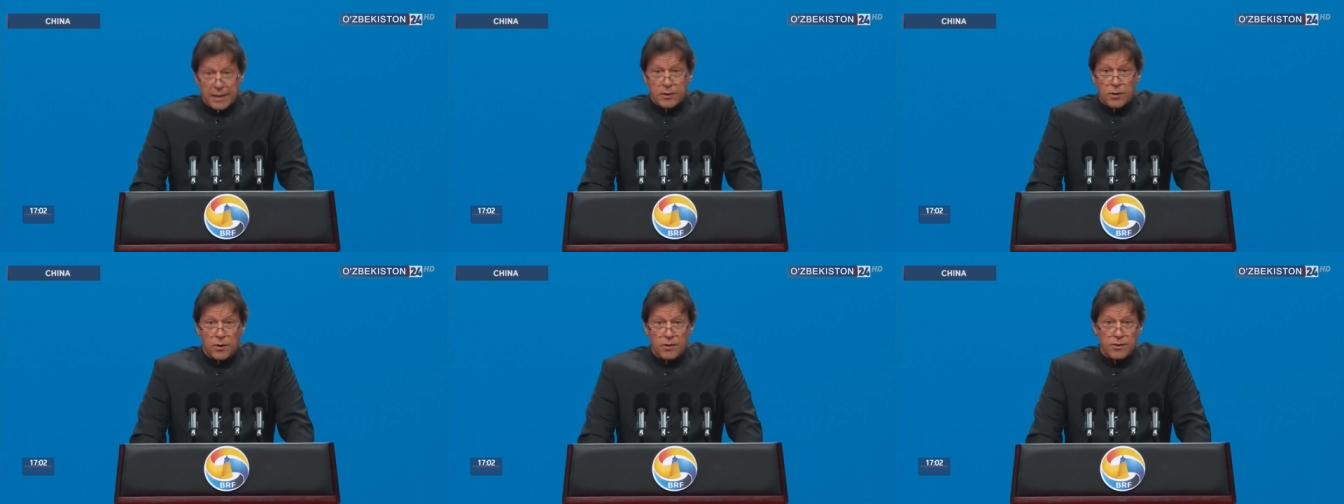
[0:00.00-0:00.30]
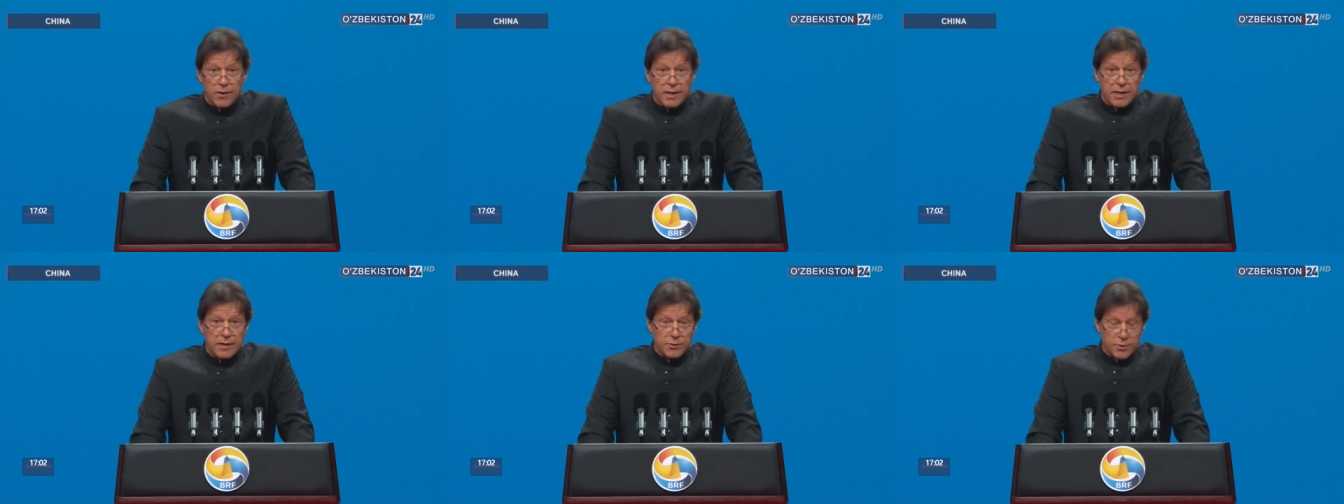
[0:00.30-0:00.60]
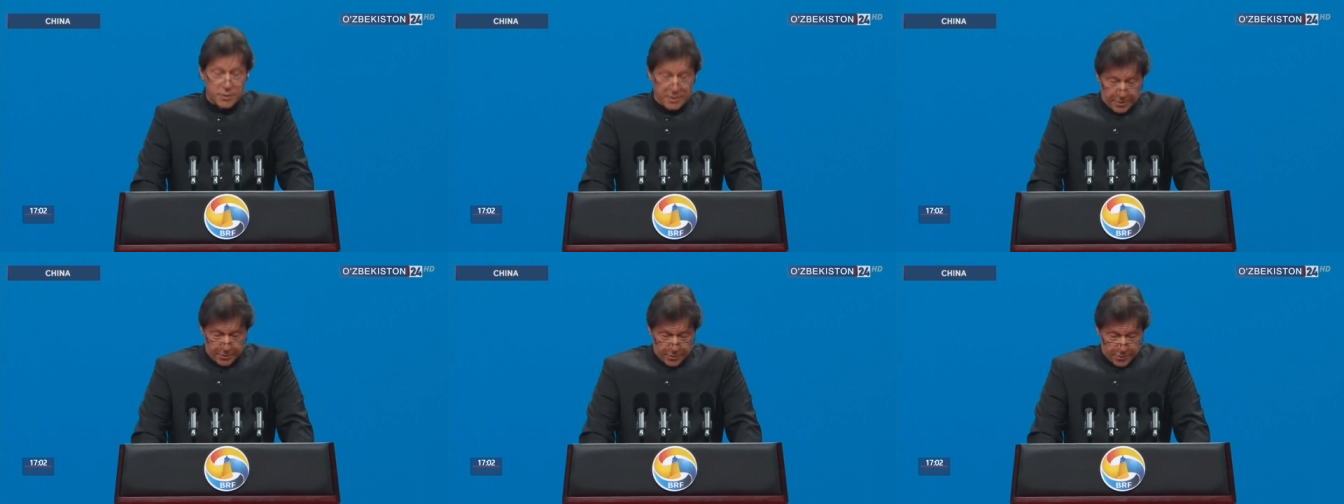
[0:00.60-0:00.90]

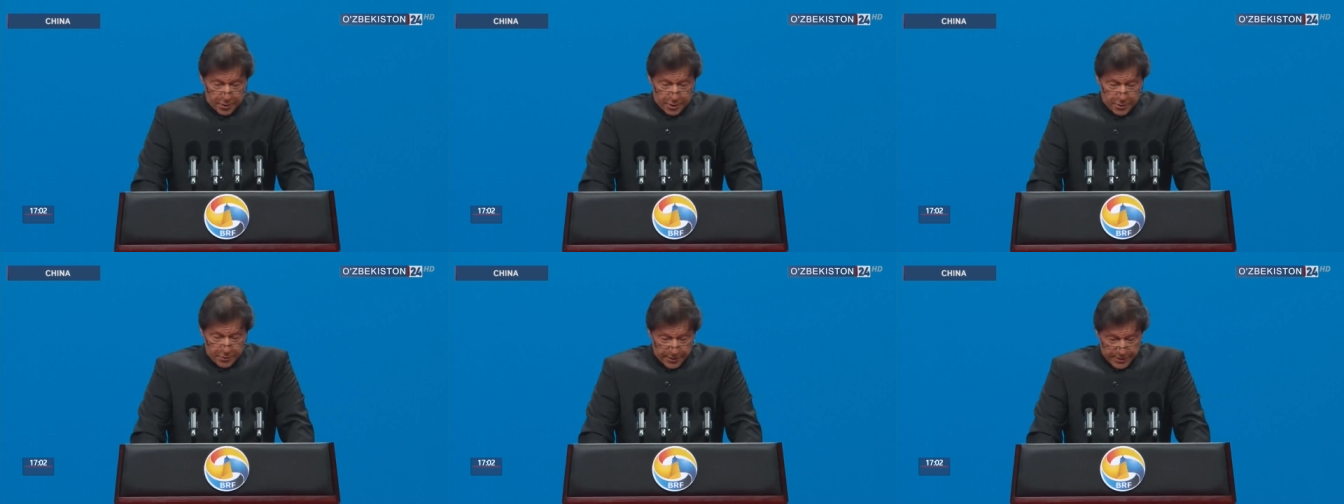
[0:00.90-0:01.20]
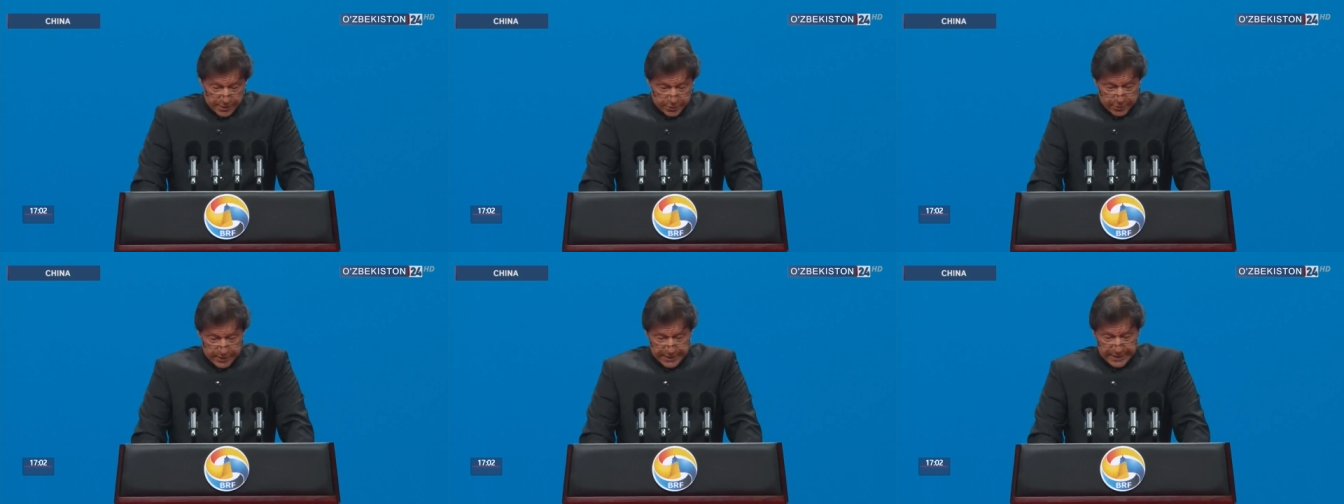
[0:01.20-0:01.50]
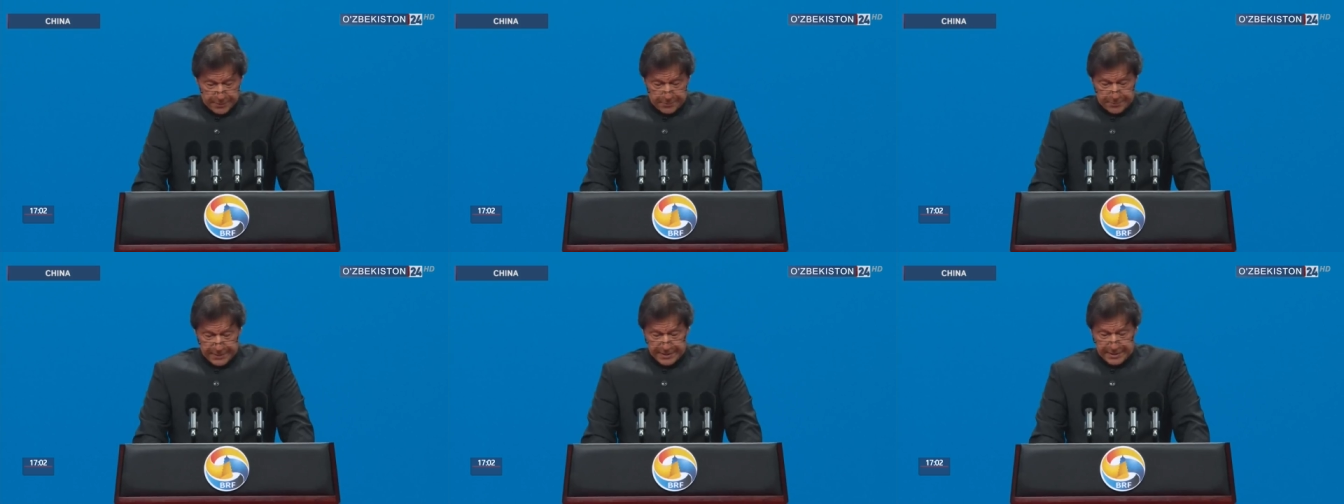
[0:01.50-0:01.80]
interstate cooperation
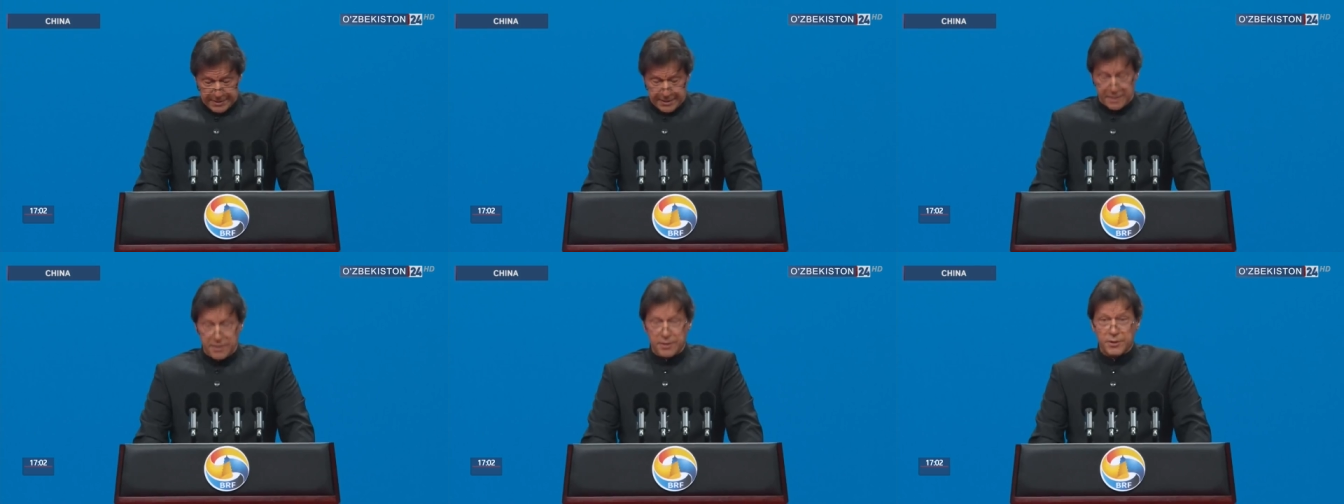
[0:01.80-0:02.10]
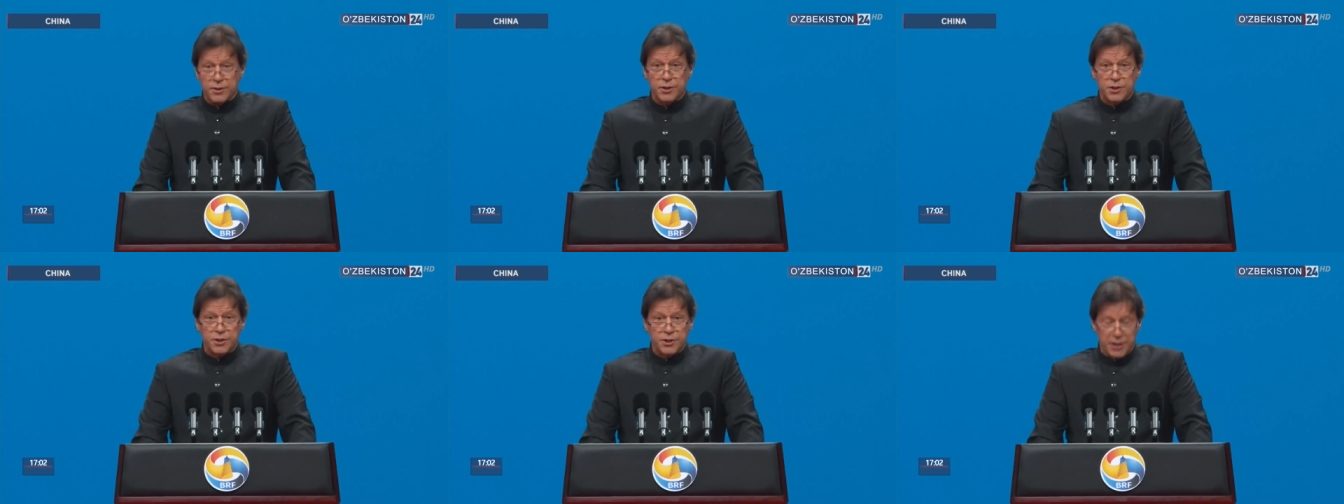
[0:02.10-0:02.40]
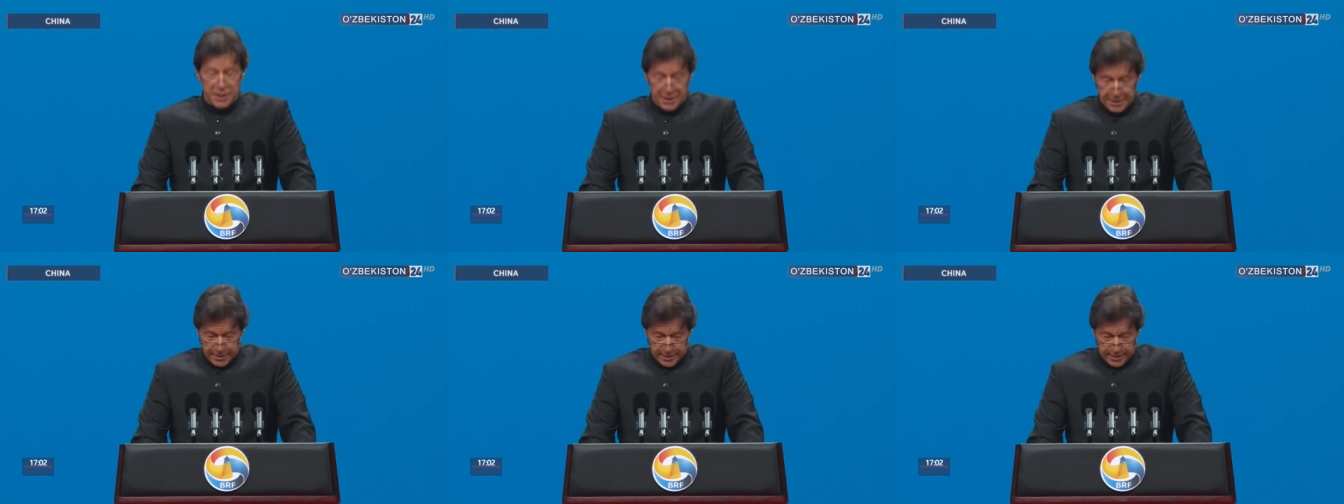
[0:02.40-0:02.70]
through the
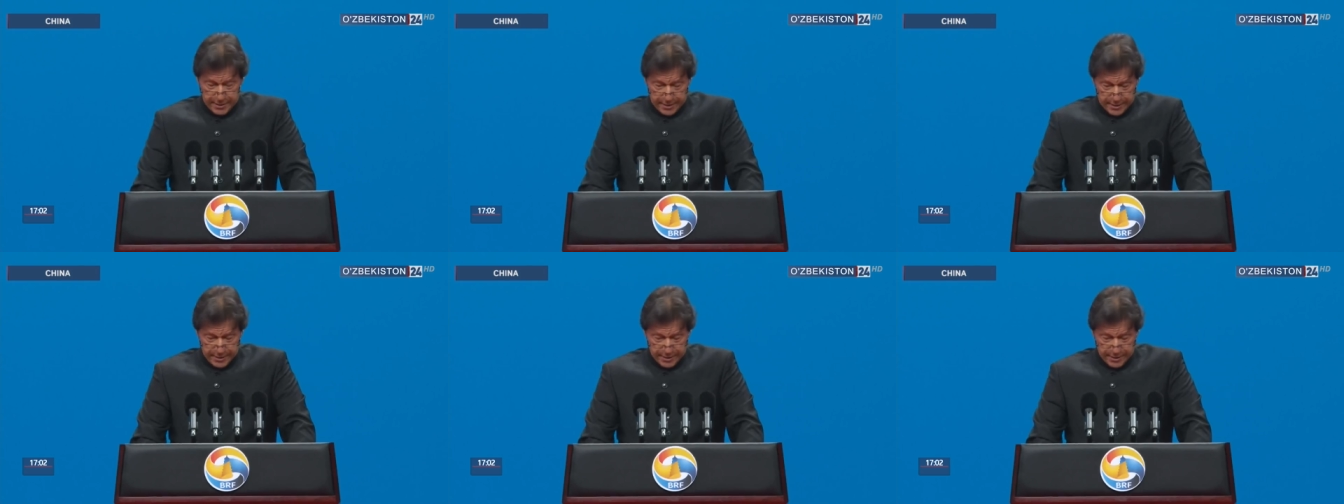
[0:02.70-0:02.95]
advancement of